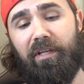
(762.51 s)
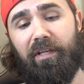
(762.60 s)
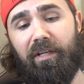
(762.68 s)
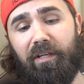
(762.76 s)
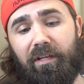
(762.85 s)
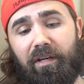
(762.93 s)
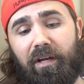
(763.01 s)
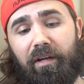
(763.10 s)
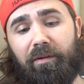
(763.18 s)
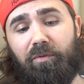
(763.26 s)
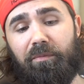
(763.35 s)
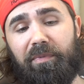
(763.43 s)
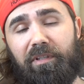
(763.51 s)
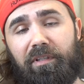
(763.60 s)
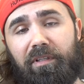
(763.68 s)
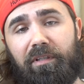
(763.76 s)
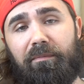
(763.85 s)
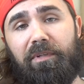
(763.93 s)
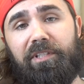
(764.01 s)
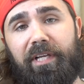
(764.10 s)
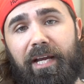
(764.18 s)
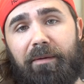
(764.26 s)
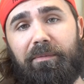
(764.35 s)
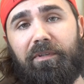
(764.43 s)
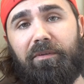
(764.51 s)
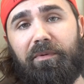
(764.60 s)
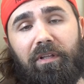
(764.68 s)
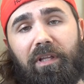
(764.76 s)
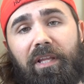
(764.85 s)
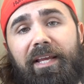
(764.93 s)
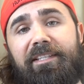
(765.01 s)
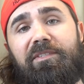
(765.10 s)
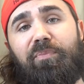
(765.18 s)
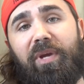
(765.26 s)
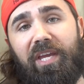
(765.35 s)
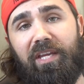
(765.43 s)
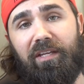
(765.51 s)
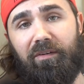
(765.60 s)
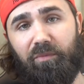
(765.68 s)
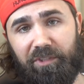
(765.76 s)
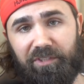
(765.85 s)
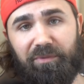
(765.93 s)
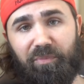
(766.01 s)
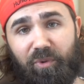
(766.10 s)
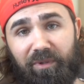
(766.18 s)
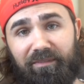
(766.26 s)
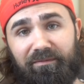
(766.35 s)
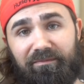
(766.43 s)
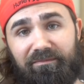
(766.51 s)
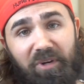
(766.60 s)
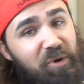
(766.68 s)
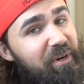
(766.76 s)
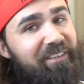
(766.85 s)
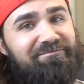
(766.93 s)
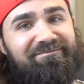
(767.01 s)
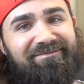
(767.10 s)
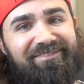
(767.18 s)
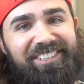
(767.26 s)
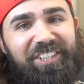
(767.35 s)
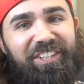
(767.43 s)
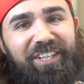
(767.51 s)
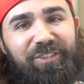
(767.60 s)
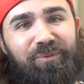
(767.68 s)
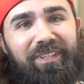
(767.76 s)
and I will be much happier with less pain, which is important. All right, see you the next one,